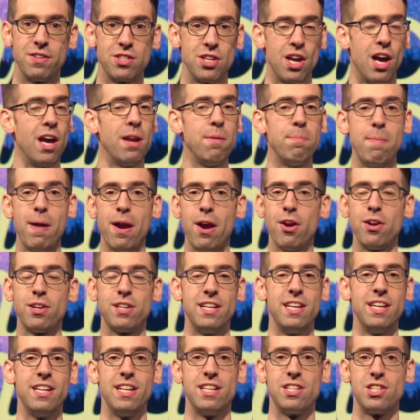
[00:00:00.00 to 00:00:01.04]
It's
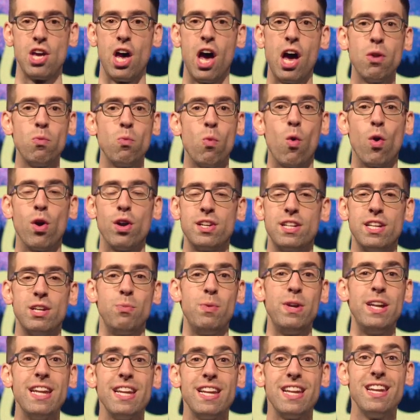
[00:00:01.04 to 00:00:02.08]
unmerited. It's unwarranted.
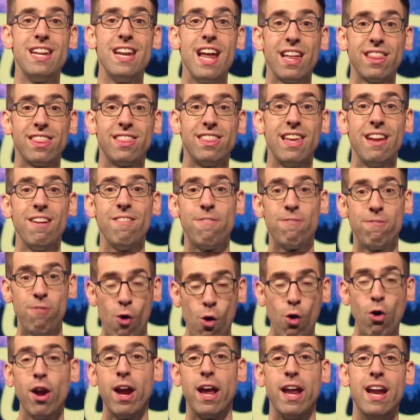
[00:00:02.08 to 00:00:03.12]
We did nothing
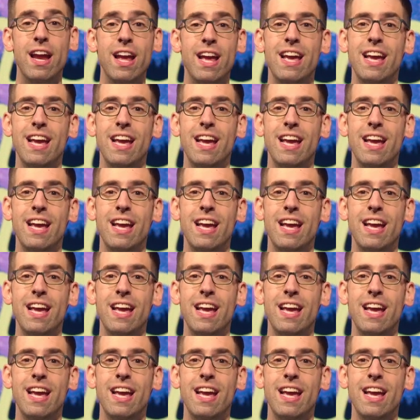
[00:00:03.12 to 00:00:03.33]
for it.